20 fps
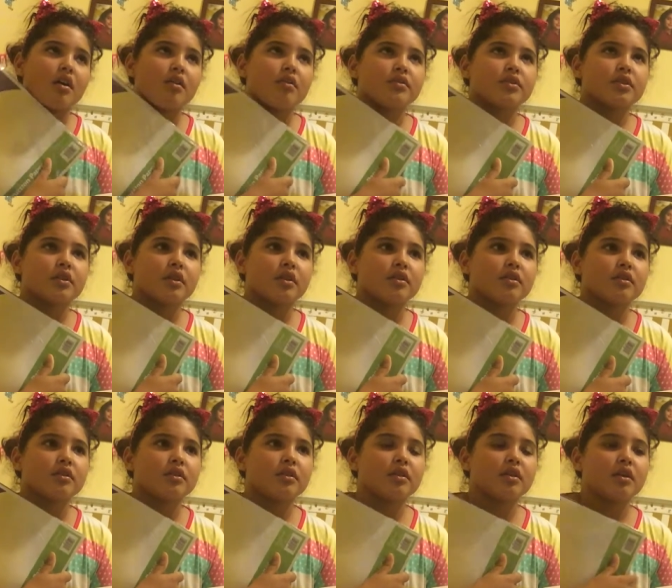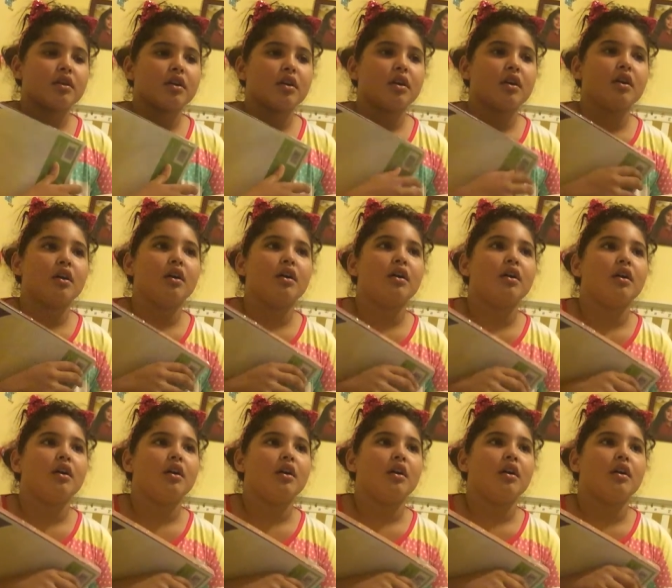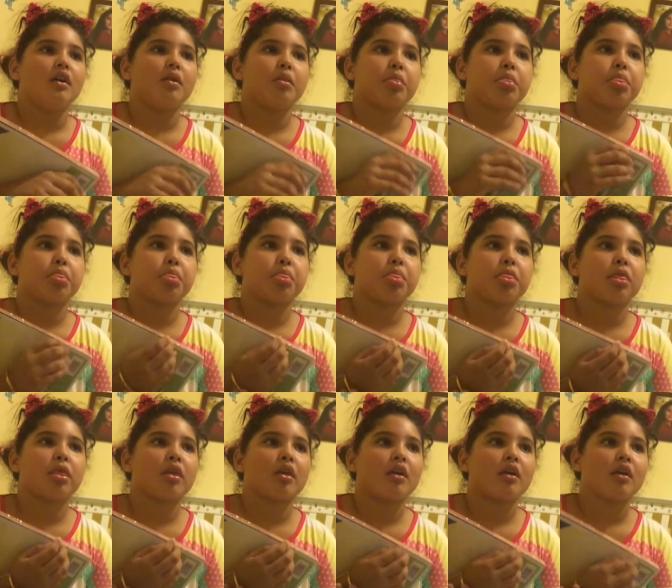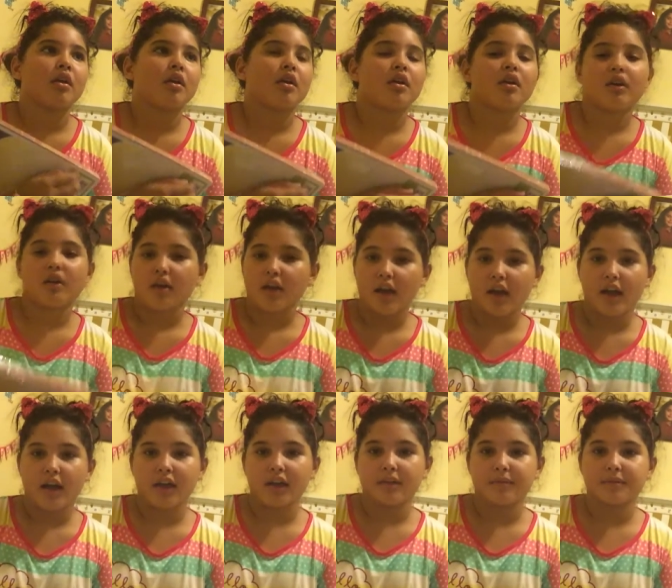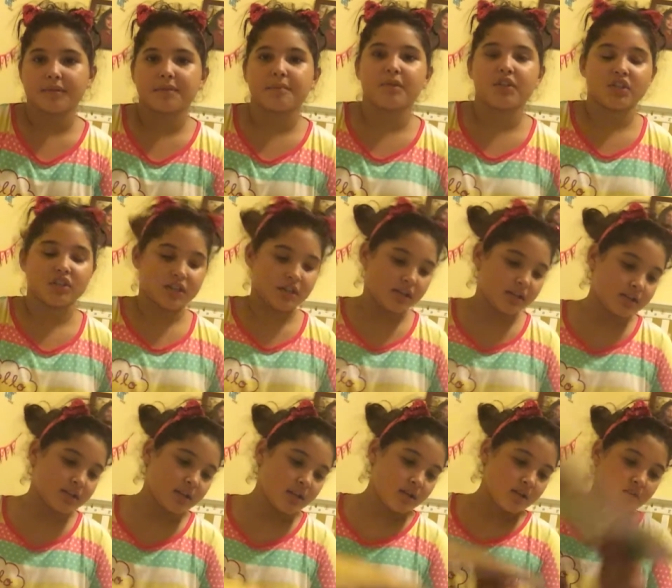what's it called? Uh, I am speechless.